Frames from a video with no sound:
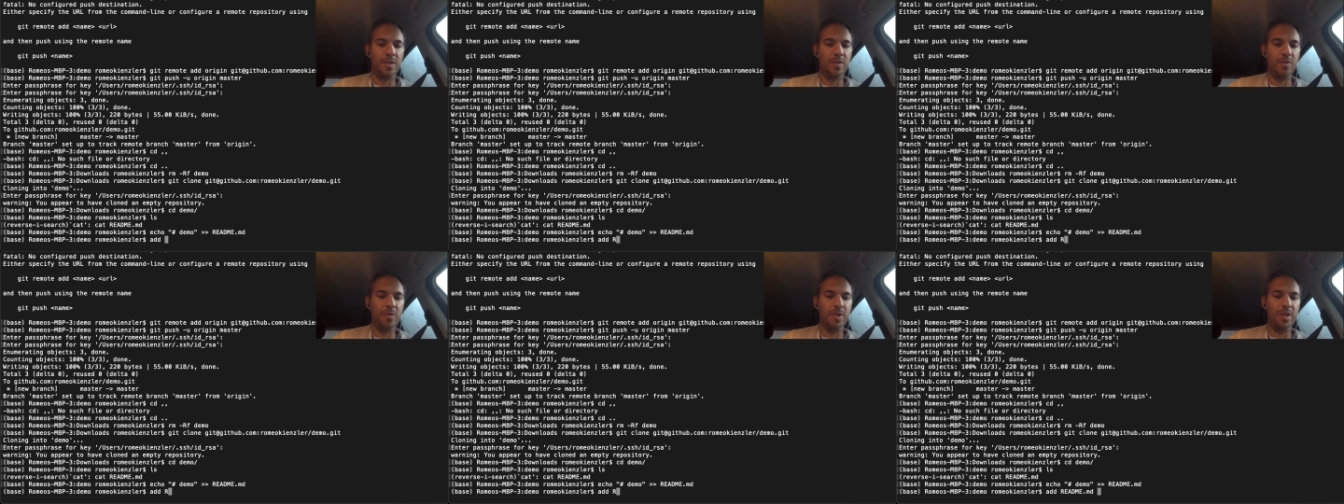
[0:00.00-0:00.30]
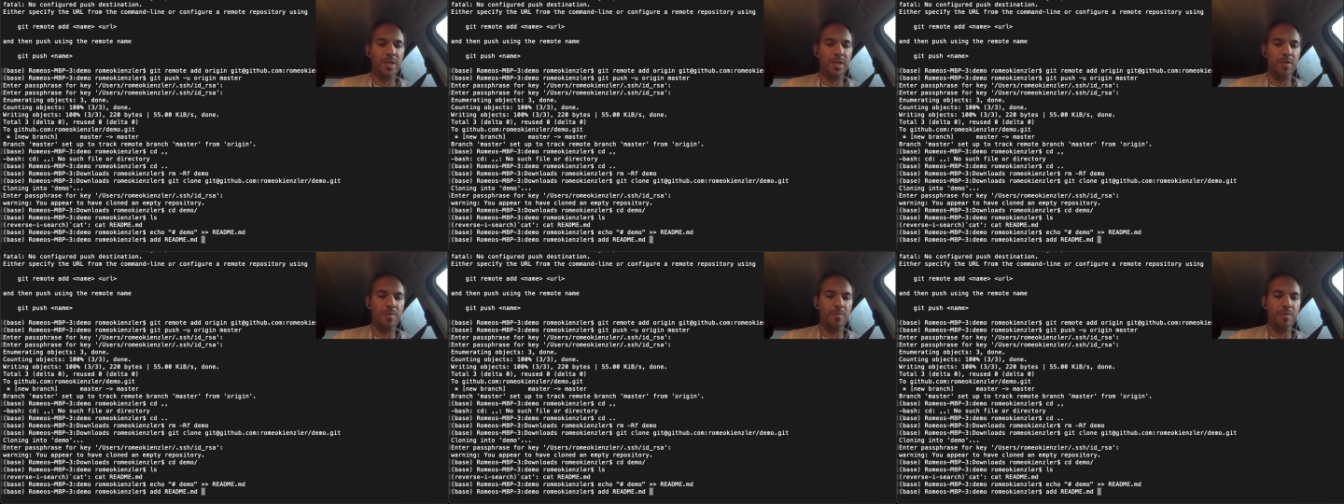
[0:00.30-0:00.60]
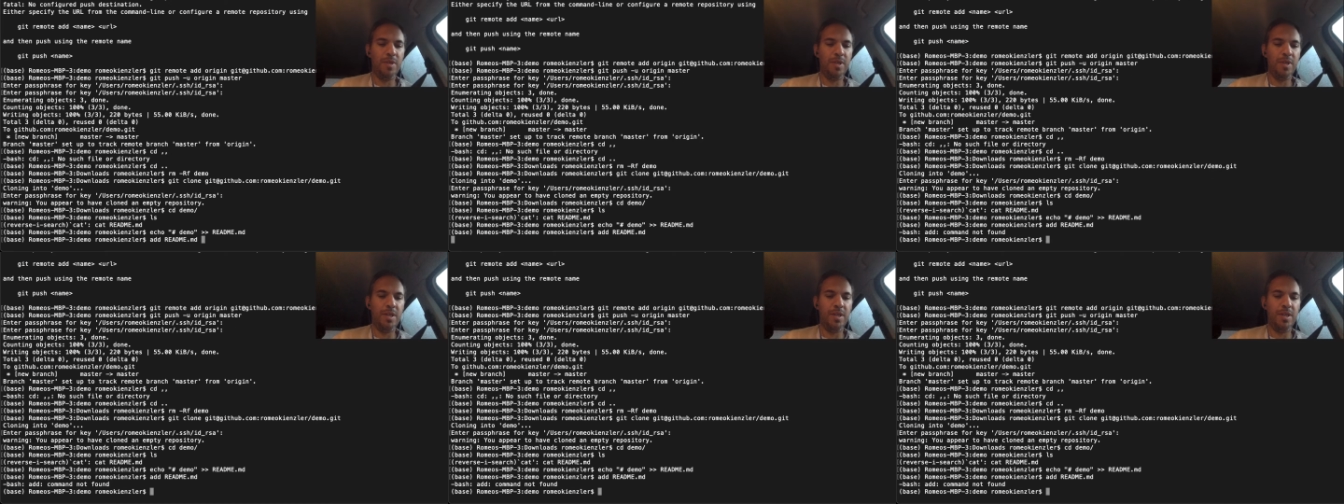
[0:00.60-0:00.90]

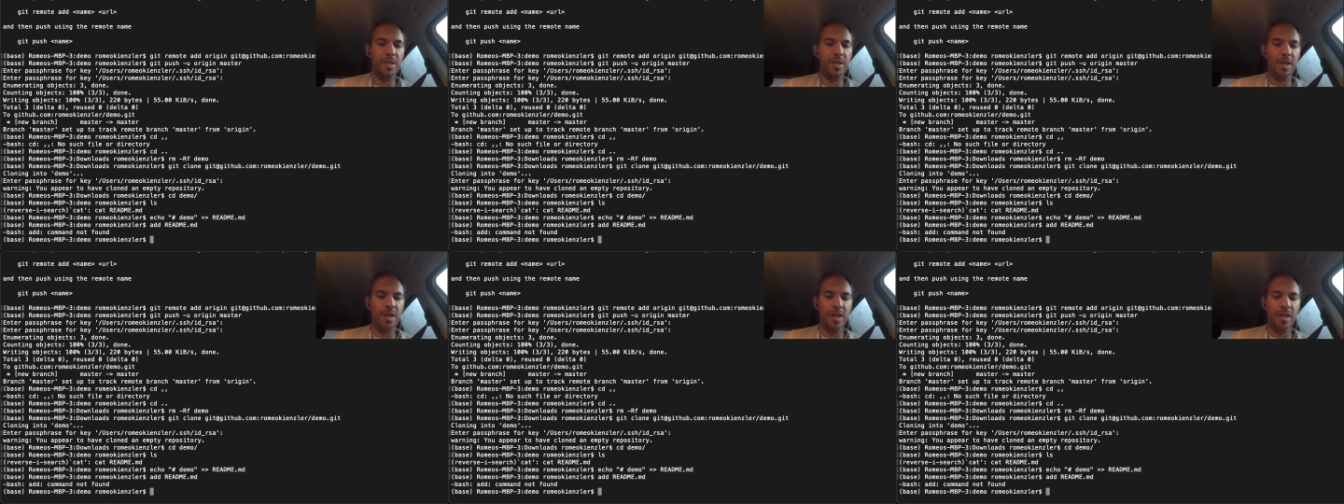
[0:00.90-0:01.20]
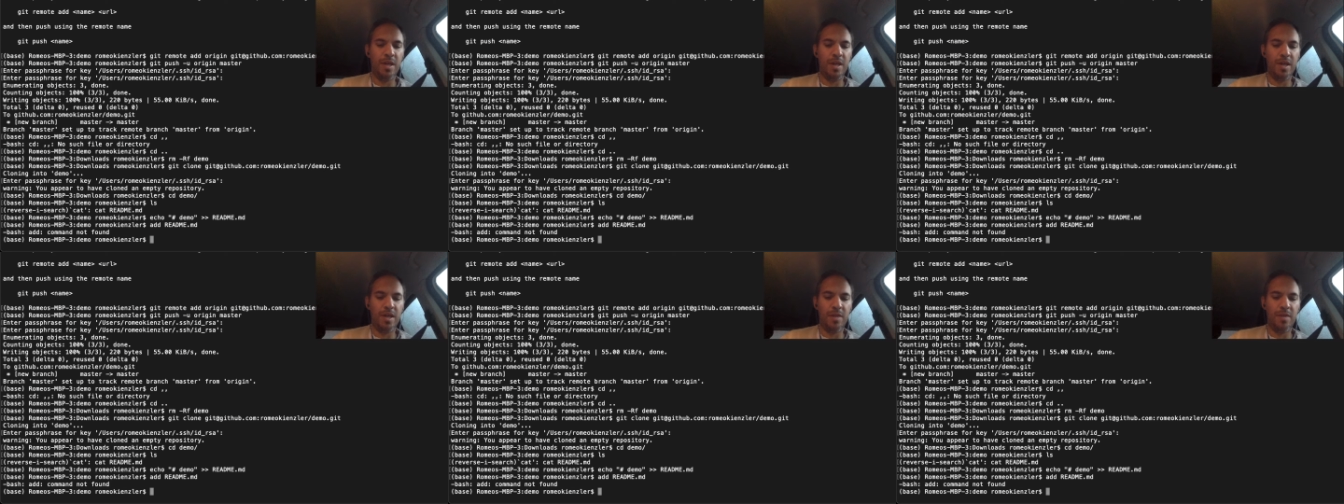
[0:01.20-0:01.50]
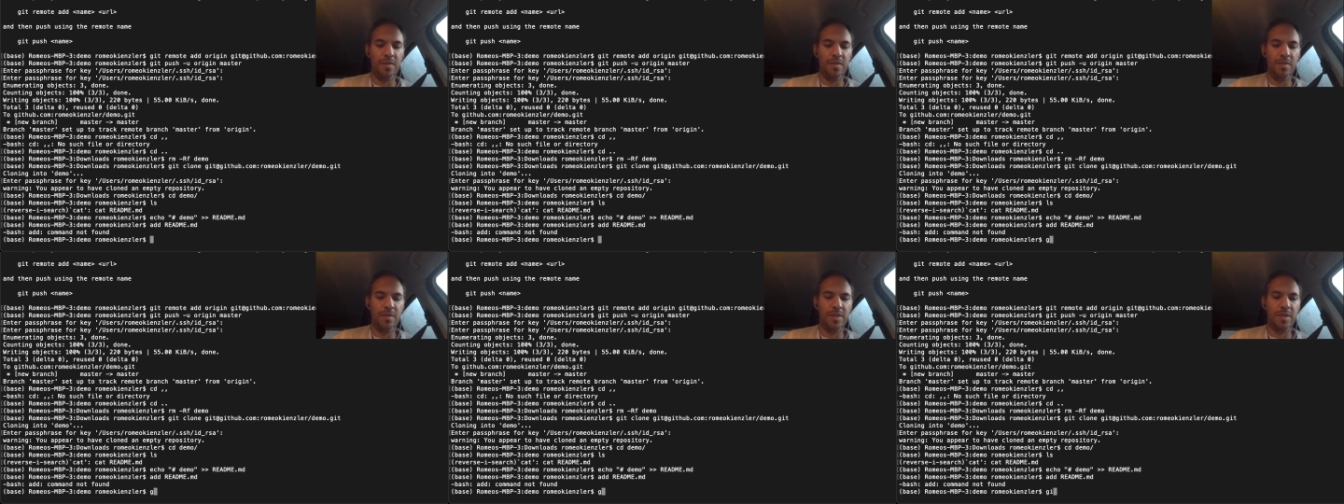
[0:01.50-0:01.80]
readme
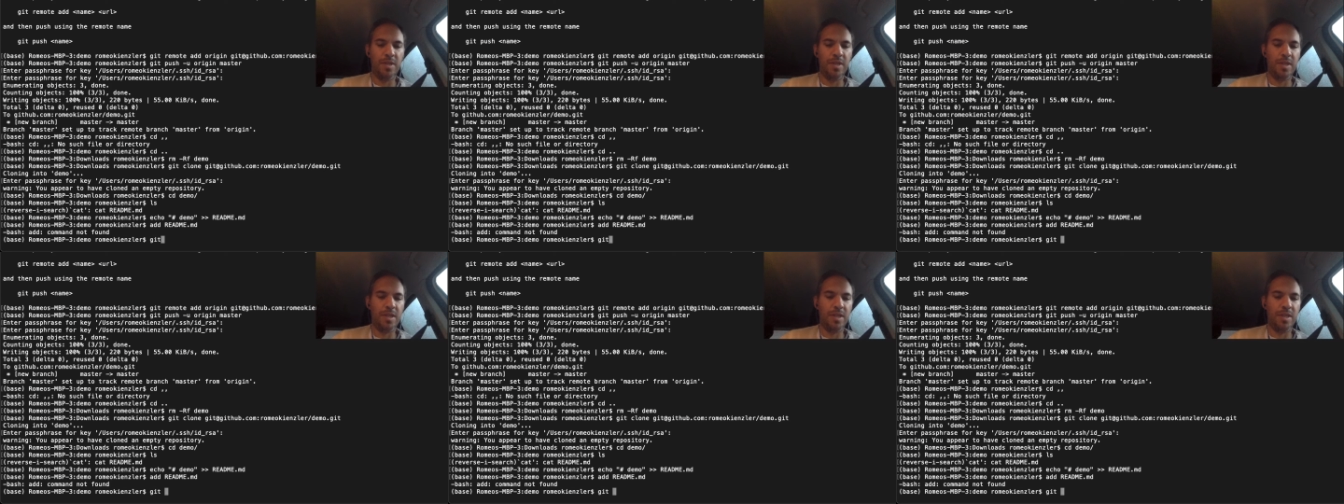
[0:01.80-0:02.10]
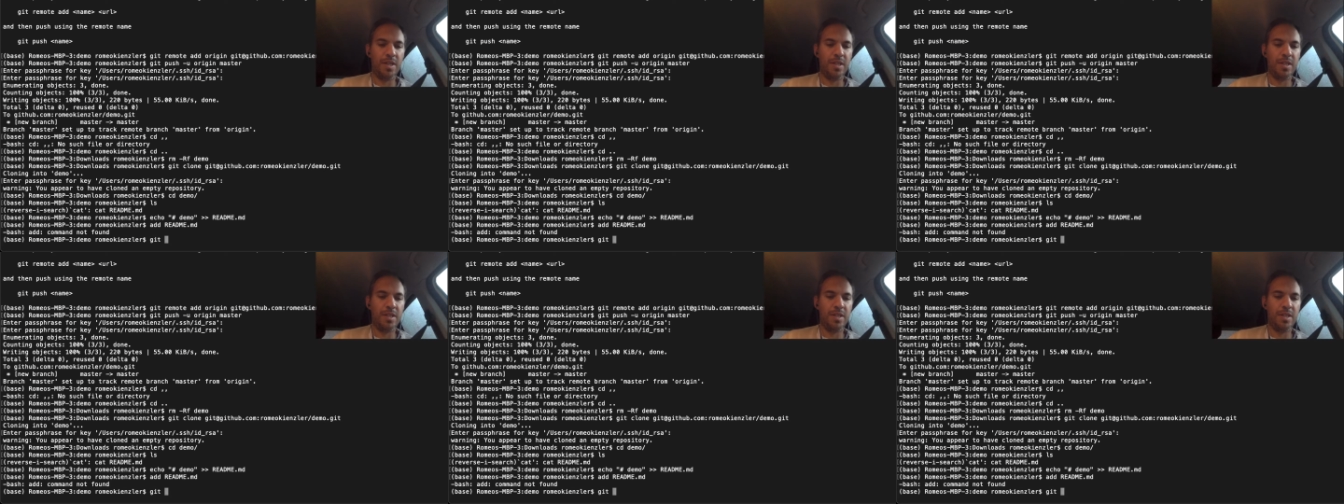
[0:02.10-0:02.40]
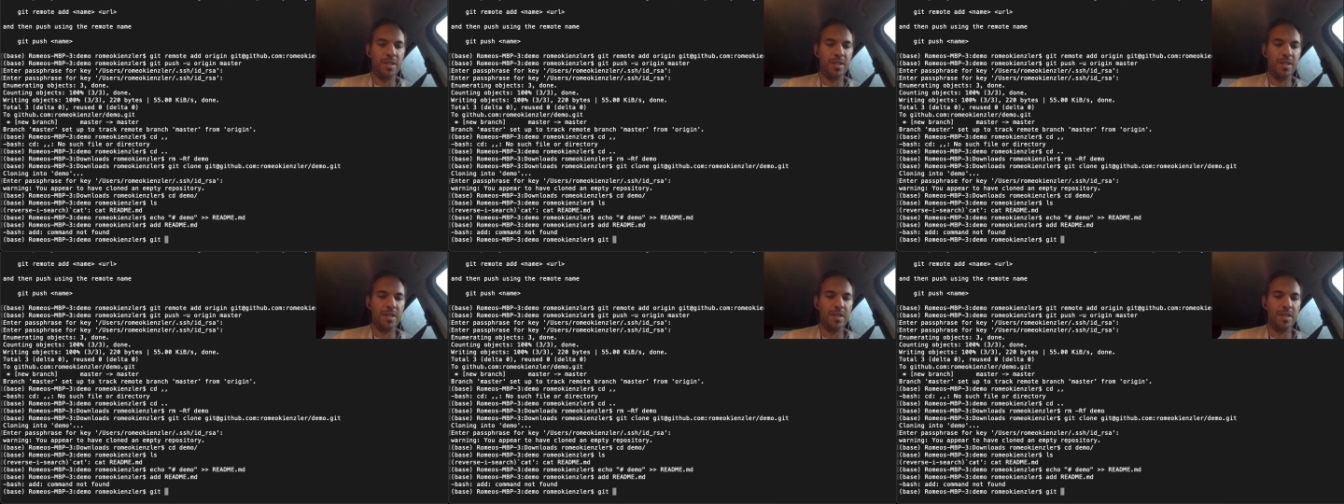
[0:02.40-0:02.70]
and we say
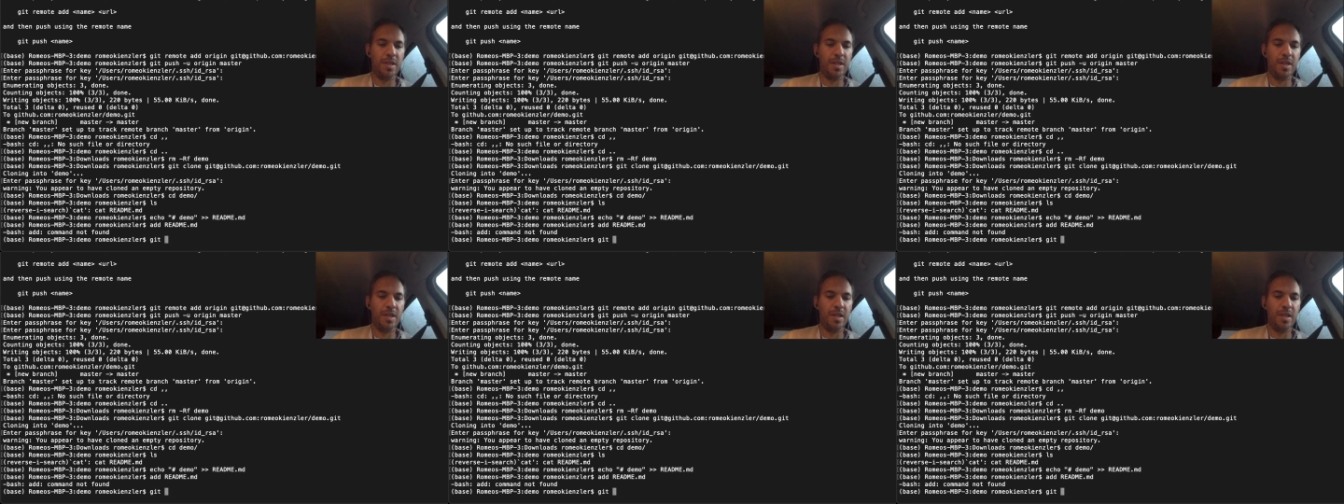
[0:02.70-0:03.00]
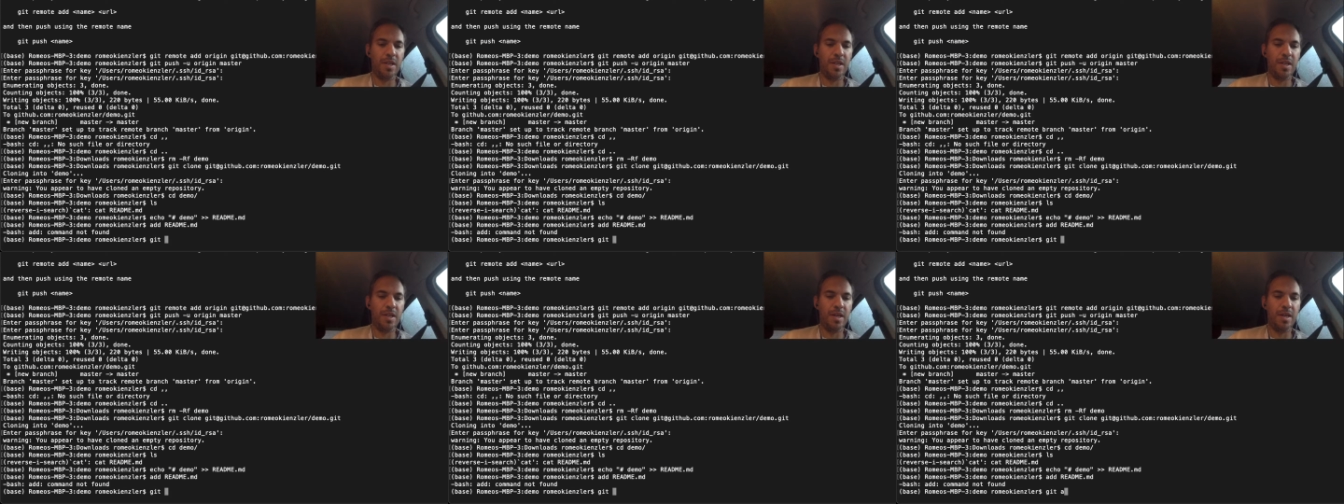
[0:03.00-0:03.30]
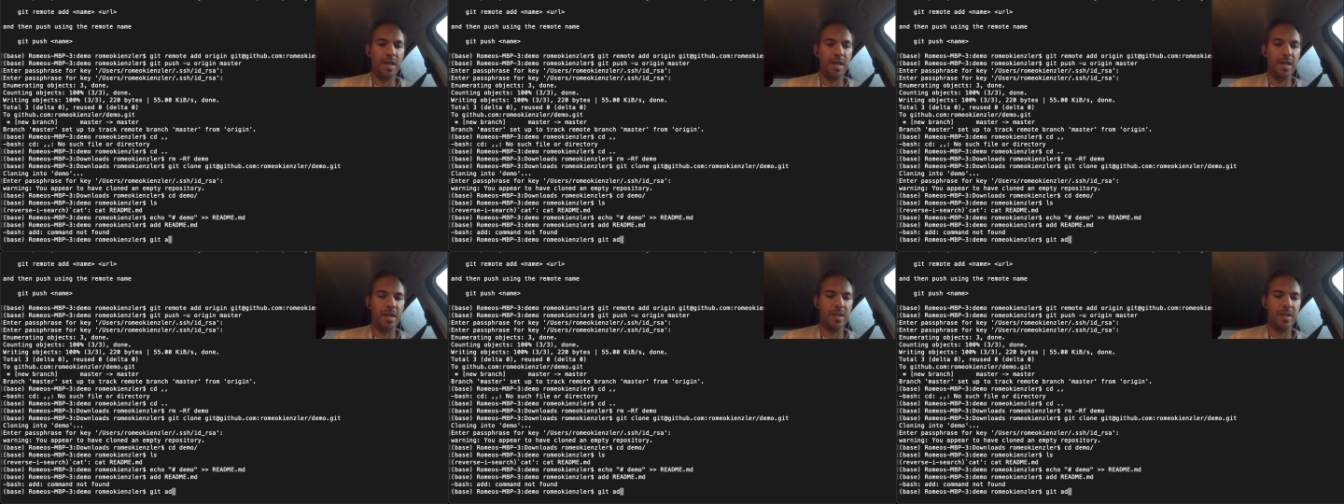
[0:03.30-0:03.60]
git
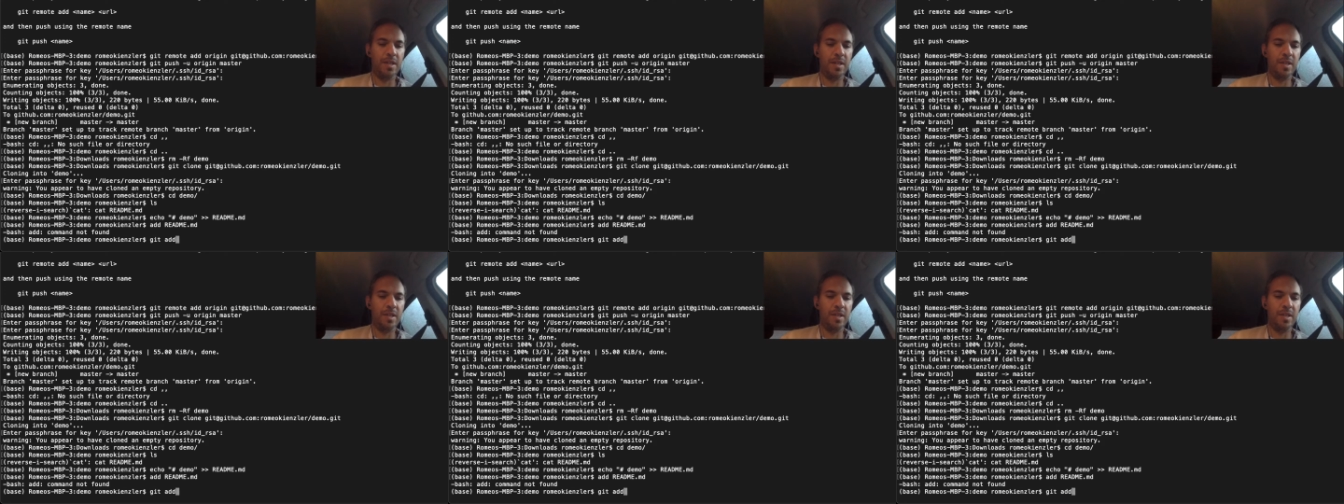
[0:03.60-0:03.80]
uh, add